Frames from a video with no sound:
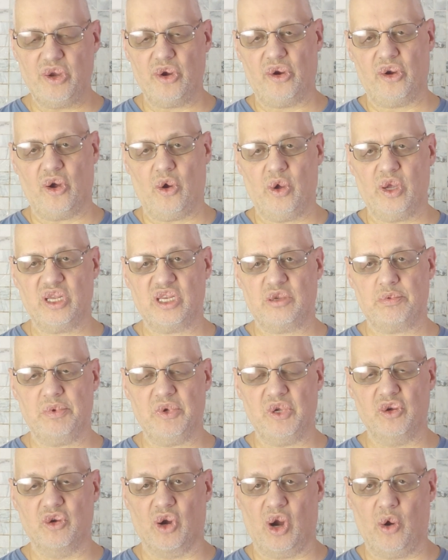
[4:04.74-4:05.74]
you're going to
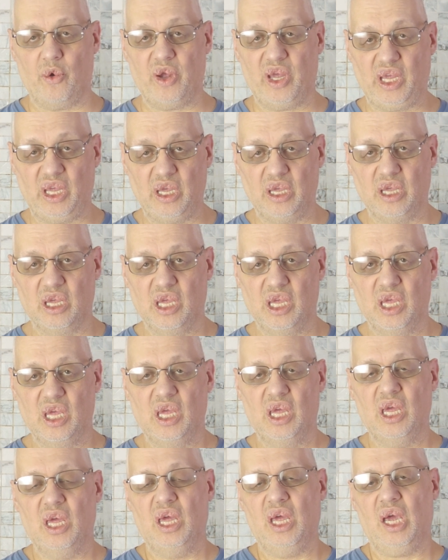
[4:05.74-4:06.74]
be growing
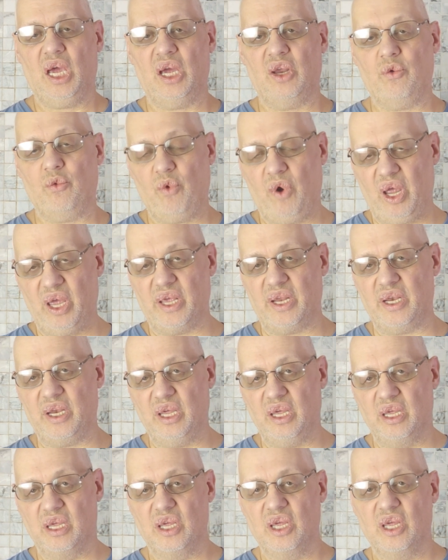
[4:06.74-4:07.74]
and
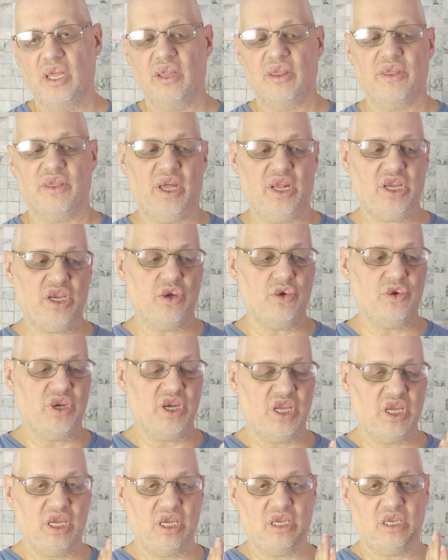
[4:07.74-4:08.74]
when, then you
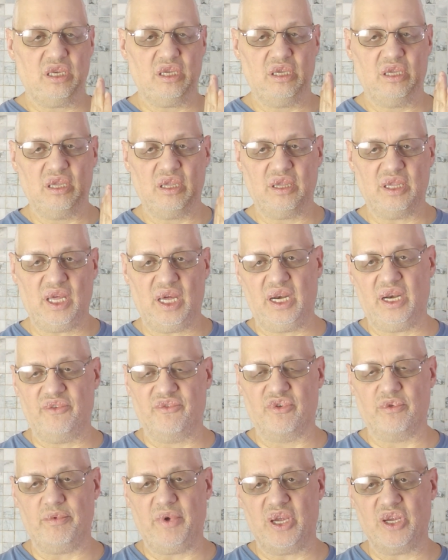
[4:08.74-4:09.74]
need that
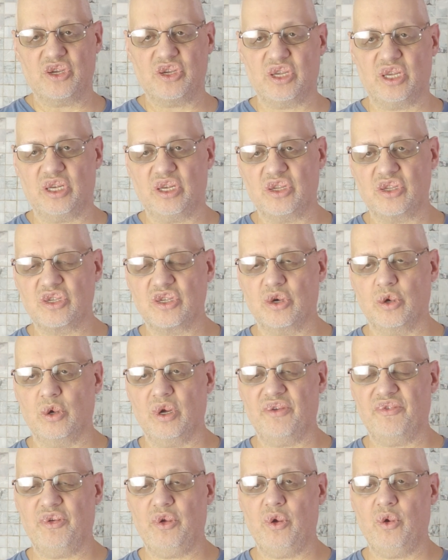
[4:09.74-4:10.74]
information. So
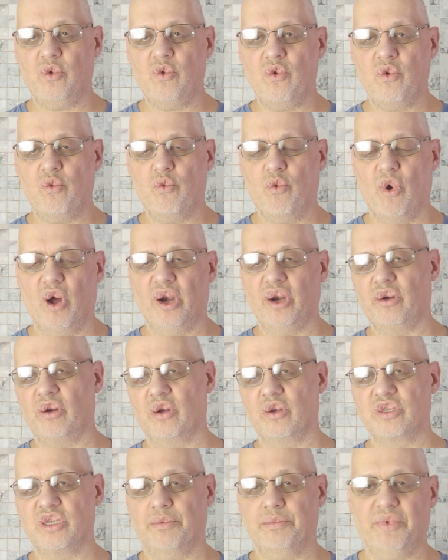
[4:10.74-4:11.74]
if you want to
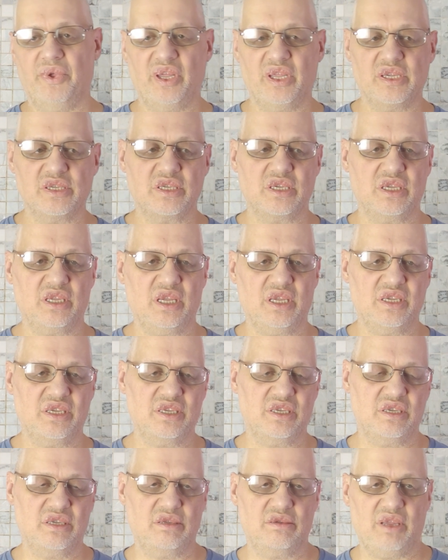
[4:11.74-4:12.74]
grow something that
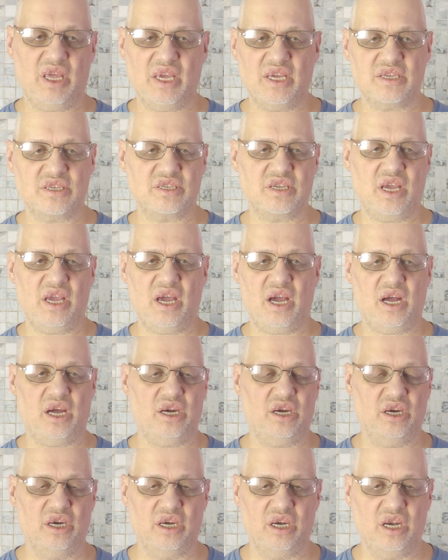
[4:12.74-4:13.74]
takes, say,
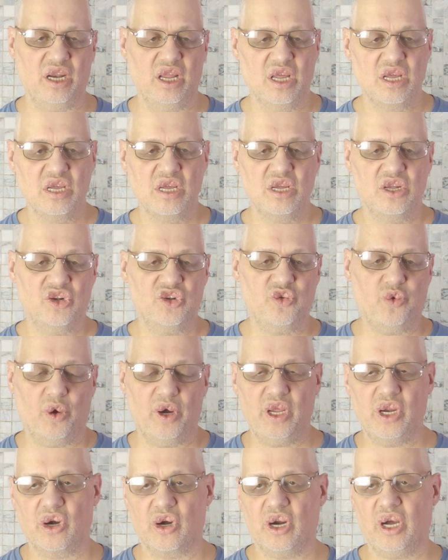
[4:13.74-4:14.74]

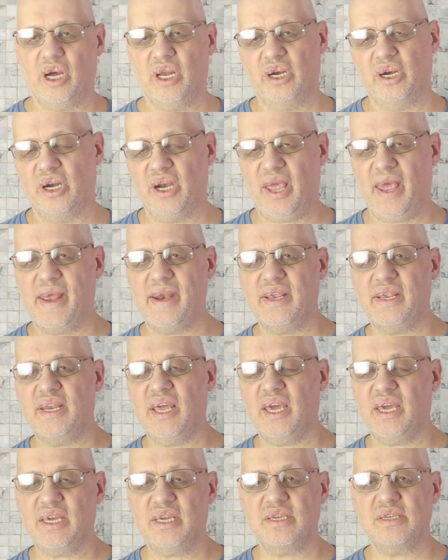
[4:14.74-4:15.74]
120 or 180
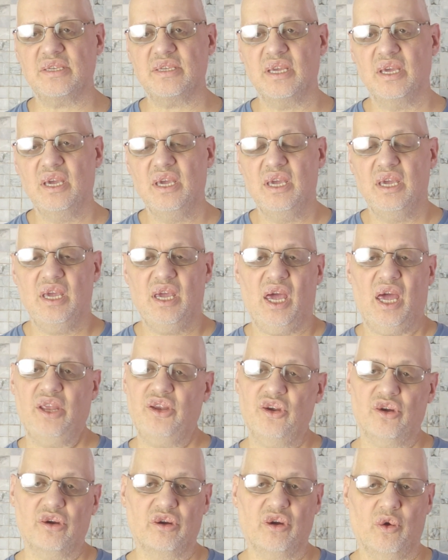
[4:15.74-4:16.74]
days, and
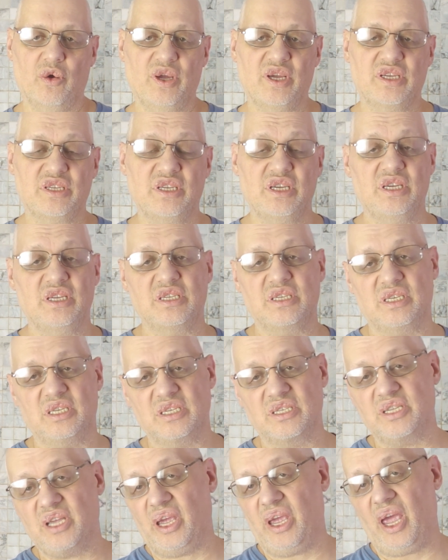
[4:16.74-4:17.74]
your growing season
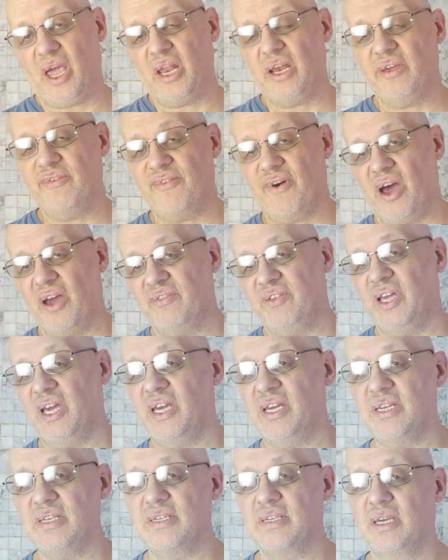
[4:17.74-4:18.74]
is, say, 85
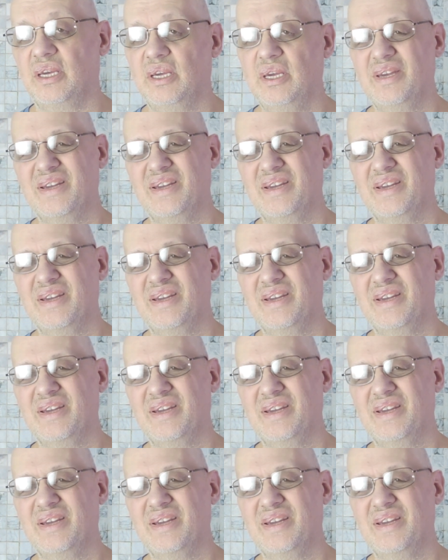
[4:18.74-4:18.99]
days,